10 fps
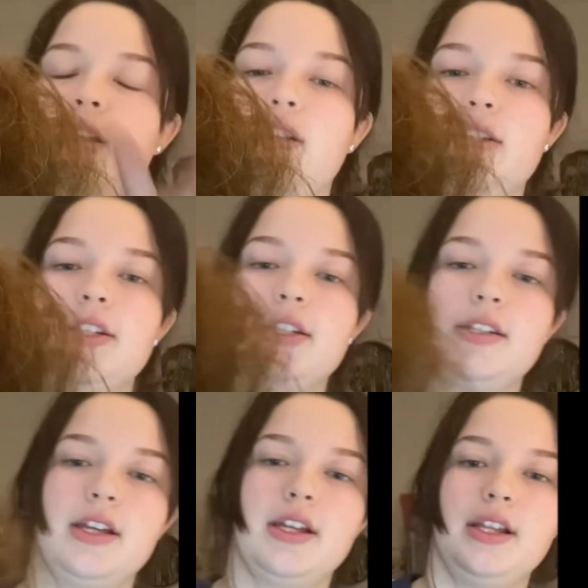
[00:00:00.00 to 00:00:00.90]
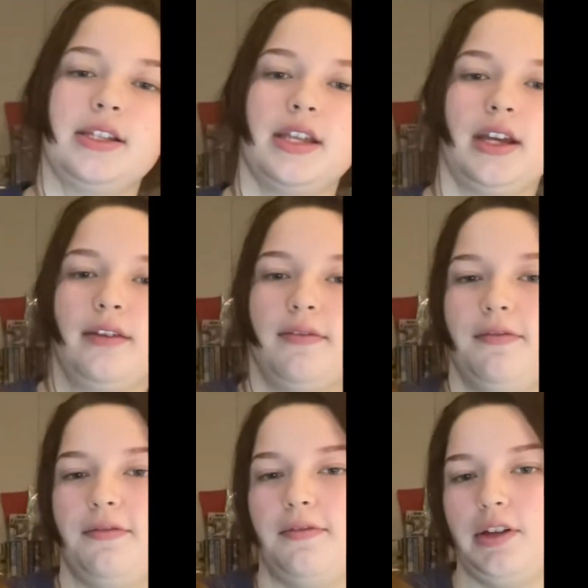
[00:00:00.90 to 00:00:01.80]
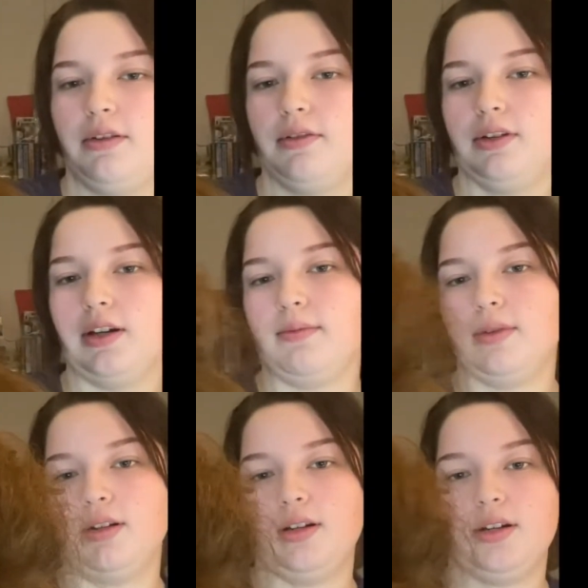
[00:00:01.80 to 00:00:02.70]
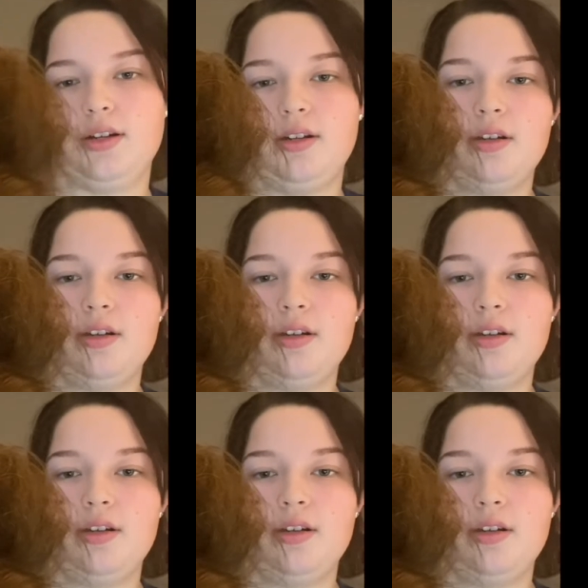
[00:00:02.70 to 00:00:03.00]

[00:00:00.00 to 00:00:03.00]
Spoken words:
As you can see, it is like fully rolled up, alright?